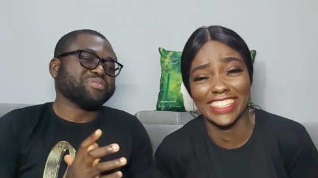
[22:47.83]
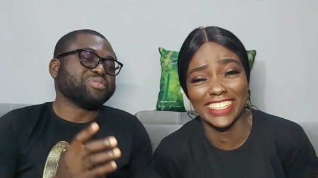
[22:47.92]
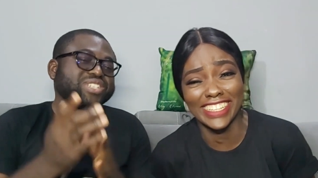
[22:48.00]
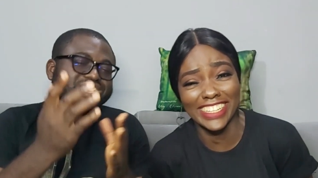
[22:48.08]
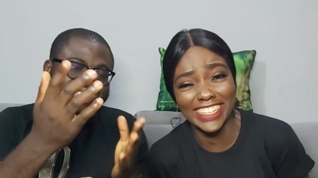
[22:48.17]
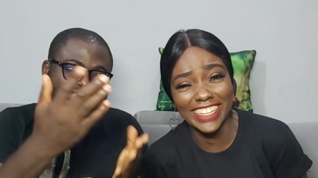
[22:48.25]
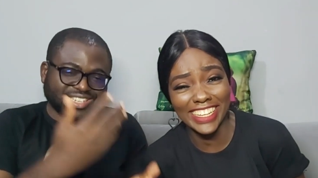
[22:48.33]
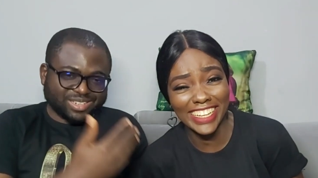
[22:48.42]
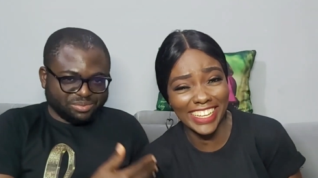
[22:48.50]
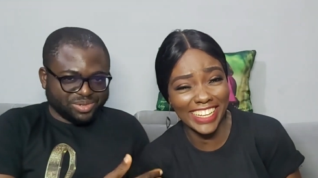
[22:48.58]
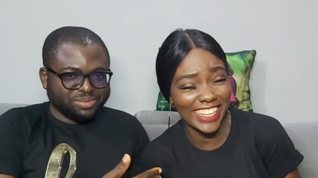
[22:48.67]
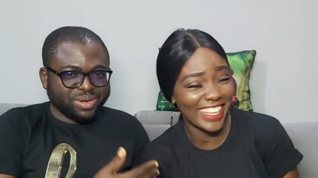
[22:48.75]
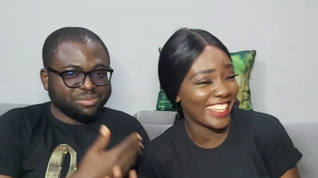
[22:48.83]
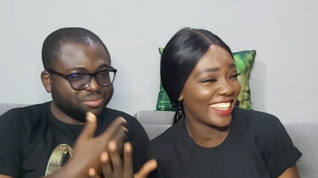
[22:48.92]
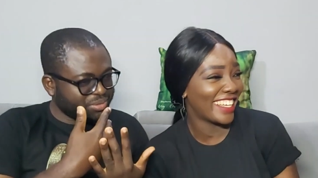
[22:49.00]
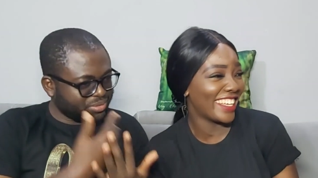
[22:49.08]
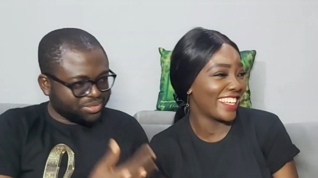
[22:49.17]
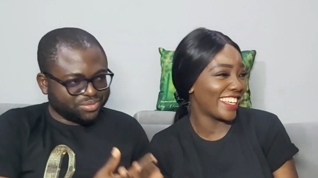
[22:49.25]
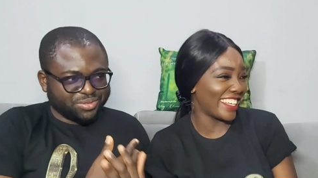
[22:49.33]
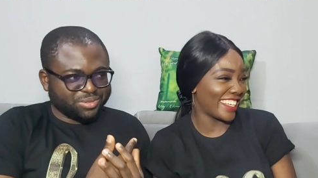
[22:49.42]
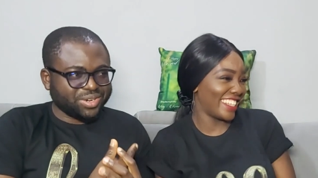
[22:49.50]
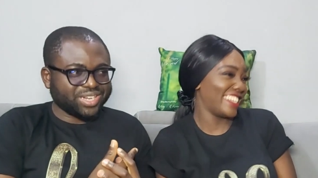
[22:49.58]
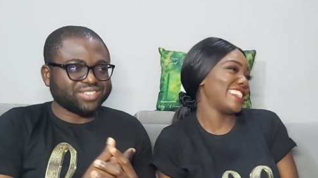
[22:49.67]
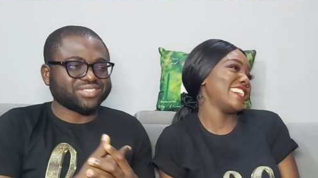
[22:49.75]
Speaker 1: Please let's celebrate my beautiful
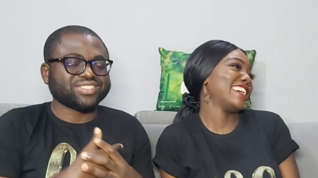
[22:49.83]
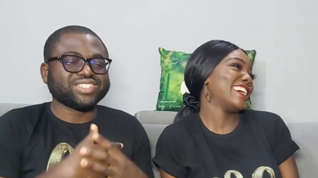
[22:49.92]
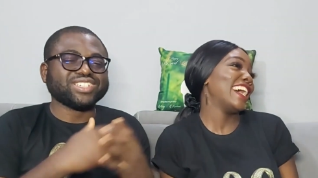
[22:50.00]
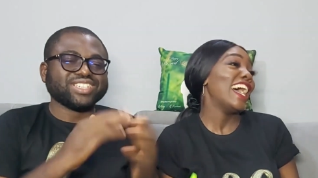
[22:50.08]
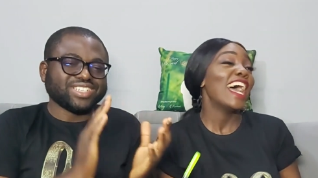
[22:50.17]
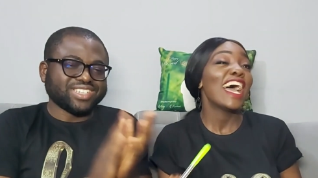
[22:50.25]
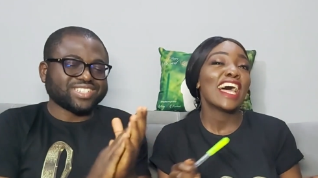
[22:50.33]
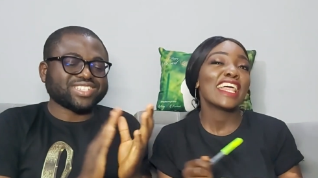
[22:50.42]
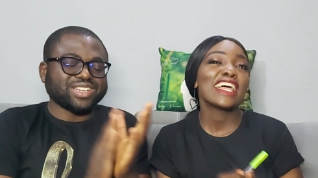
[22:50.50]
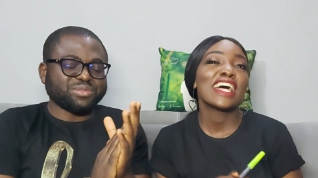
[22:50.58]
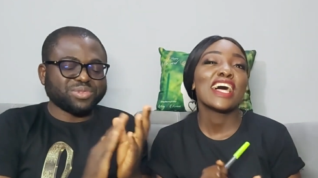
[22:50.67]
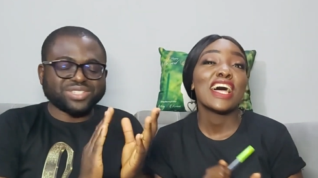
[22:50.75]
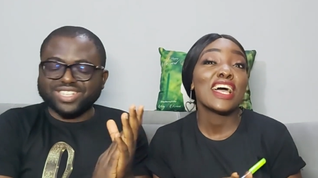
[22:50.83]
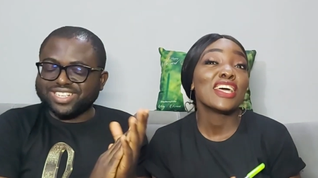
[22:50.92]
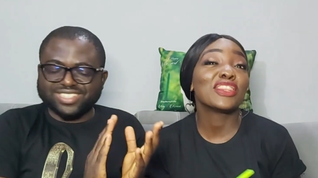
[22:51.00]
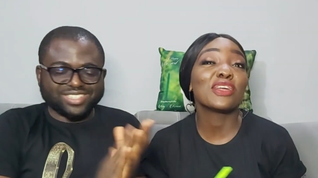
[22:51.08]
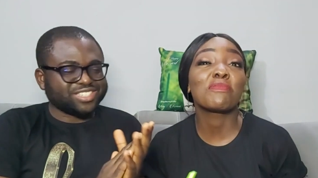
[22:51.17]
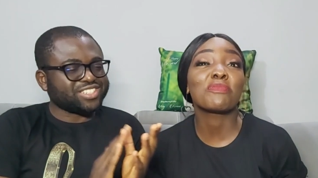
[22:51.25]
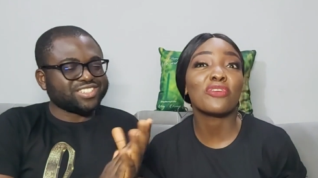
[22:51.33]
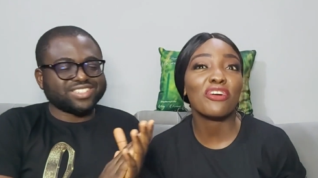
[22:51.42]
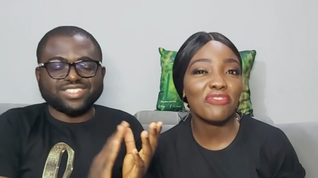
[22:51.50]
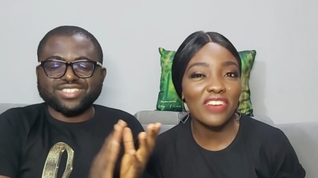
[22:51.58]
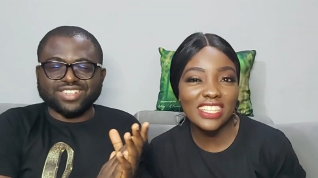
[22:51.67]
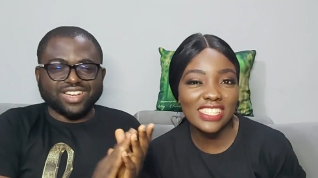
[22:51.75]
wife. Let's celebrate The
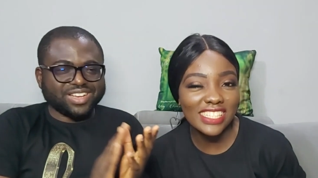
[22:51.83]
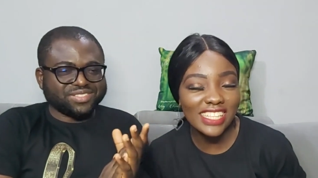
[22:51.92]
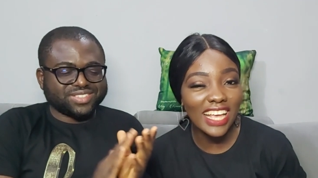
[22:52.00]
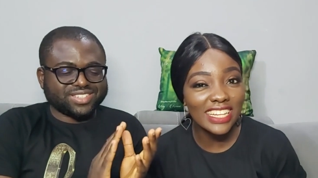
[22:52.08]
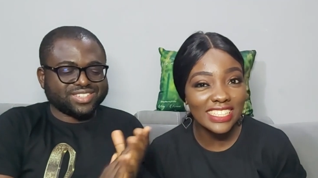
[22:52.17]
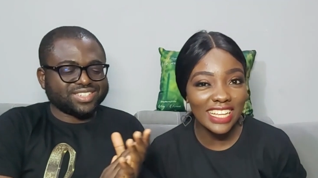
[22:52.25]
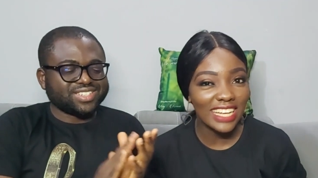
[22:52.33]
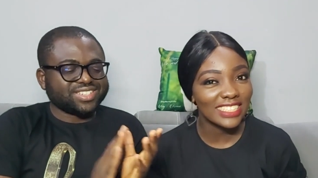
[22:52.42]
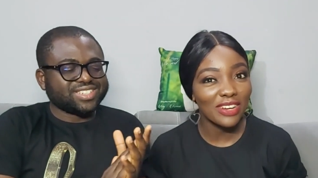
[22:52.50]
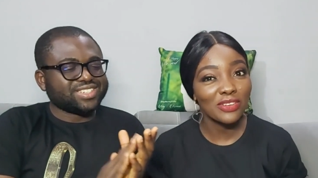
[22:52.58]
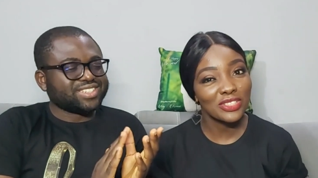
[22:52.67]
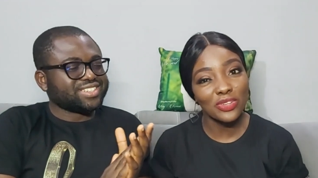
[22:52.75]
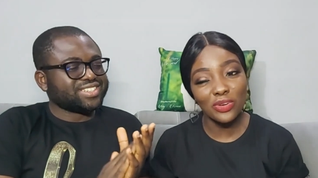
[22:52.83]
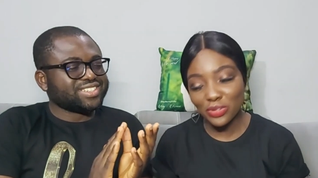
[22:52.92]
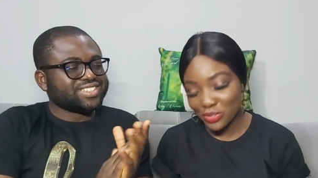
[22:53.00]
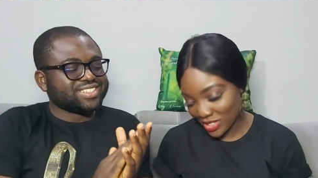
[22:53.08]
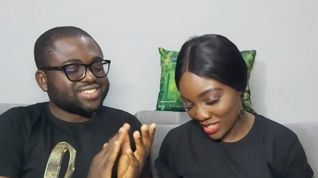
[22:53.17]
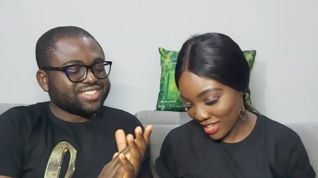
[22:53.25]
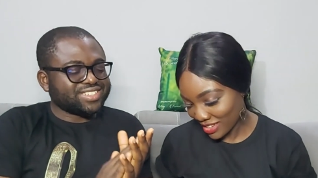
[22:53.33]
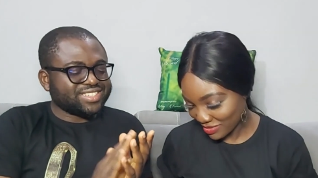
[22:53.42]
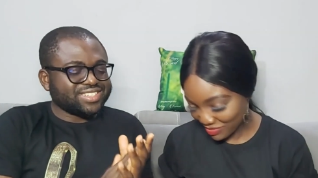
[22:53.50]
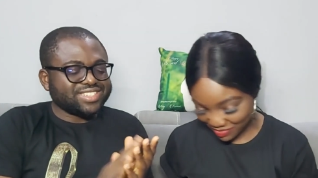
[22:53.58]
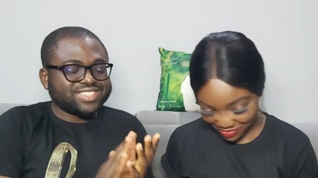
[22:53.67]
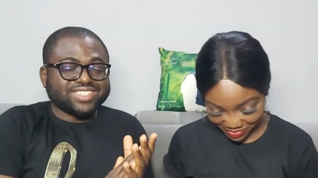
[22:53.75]
prophet said that
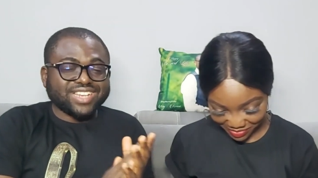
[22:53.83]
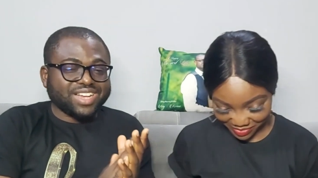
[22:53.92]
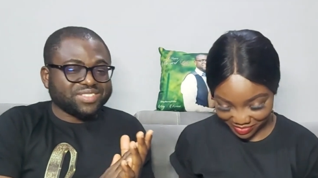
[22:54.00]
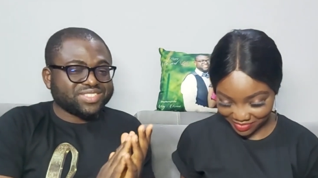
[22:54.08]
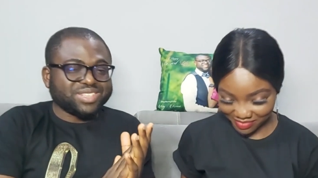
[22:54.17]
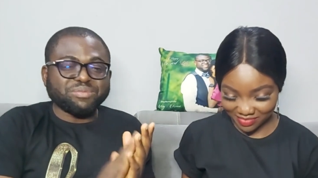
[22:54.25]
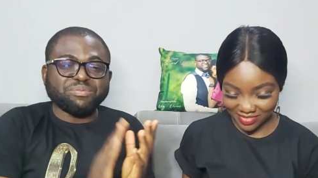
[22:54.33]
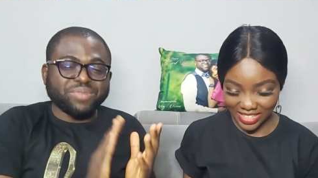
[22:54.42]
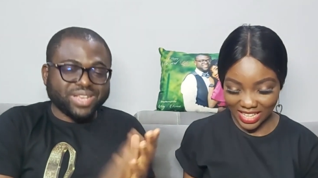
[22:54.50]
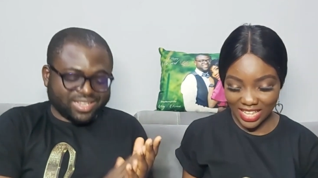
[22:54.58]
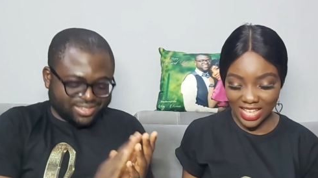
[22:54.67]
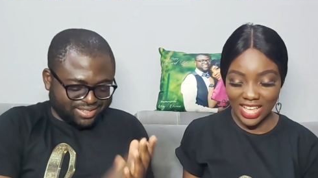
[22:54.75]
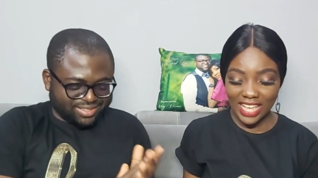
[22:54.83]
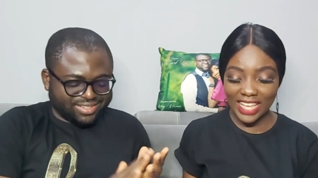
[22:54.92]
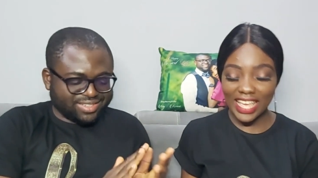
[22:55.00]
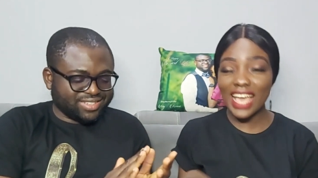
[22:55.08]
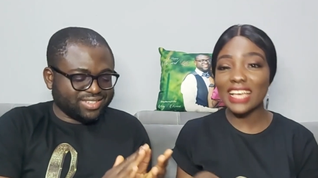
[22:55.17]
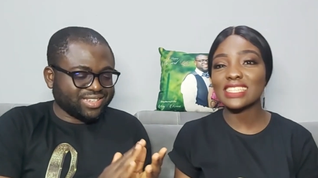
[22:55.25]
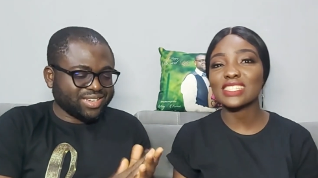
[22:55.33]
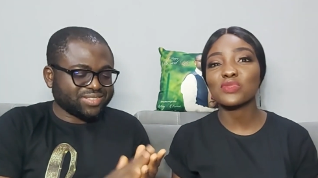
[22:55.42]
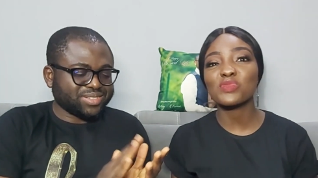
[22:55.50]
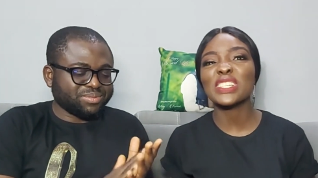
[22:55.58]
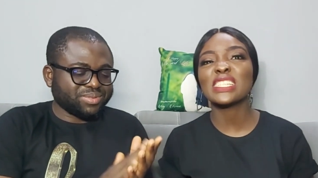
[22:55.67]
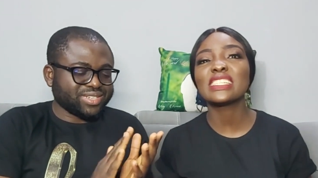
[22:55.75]
Speaker 2: you
Speaker 1: deserve She deserves the best.
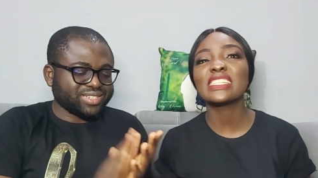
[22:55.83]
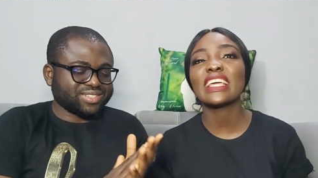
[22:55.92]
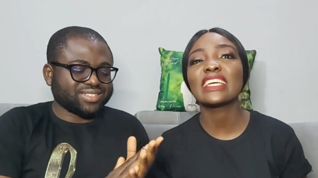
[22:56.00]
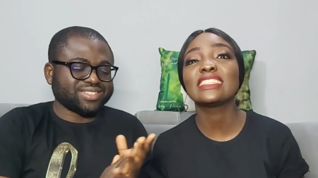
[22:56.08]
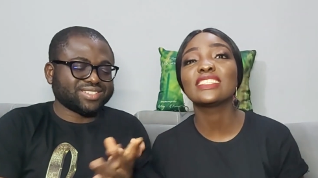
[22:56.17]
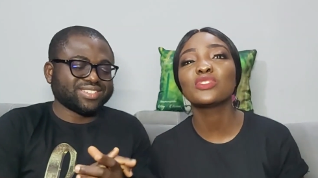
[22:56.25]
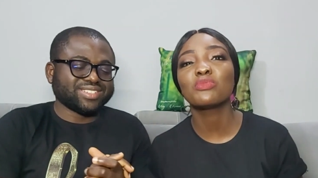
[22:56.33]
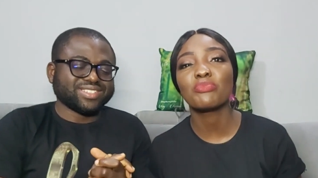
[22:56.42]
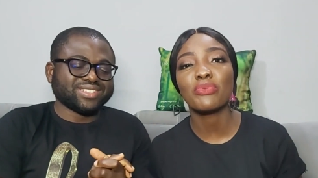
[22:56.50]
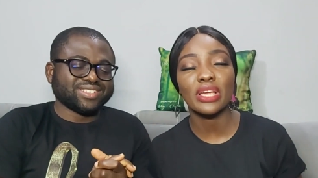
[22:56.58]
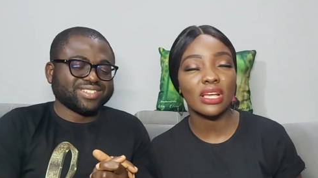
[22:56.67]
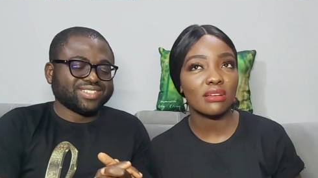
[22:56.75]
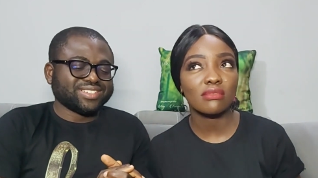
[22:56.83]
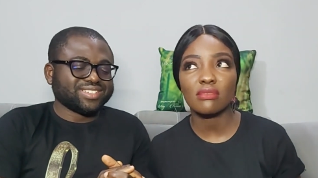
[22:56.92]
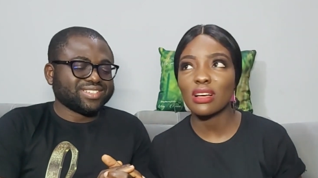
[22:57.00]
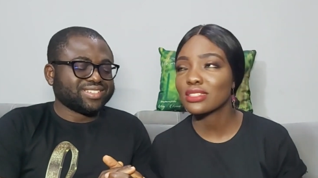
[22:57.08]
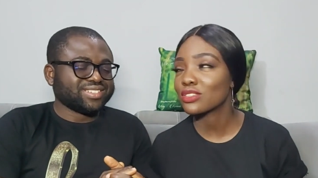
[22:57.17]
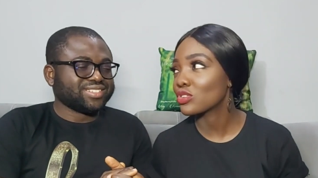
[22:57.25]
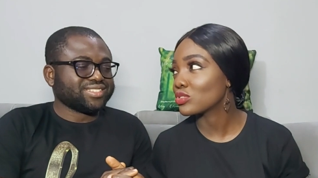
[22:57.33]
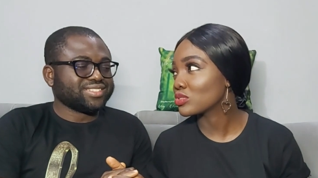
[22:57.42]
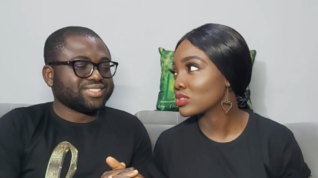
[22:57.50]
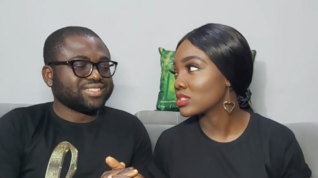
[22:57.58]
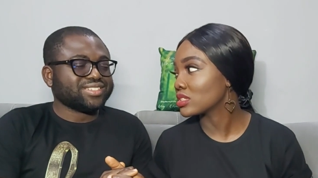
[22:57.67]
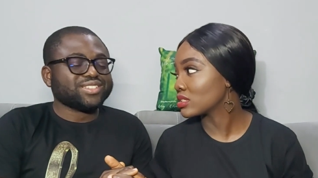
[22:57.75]
Guys, we need a
Speaker 2: deal break. How do you call
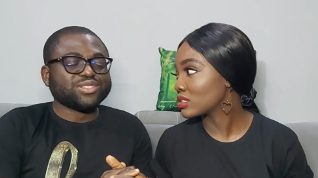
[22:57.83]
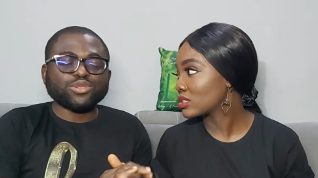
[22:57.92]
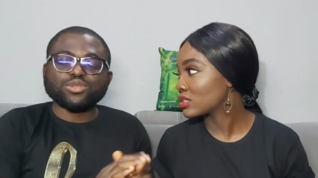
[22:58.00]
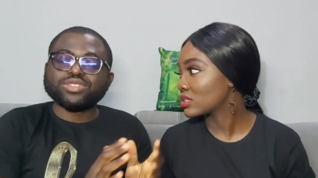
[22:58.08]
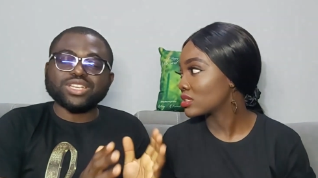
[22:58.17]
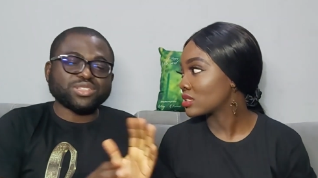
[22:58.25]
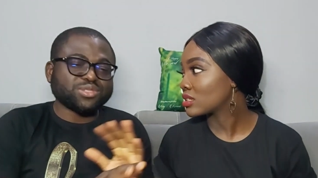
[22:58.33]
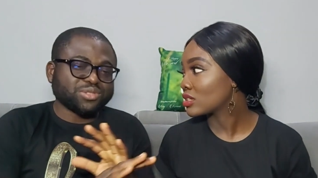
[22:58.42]
those things?
Speaker 1: No, there's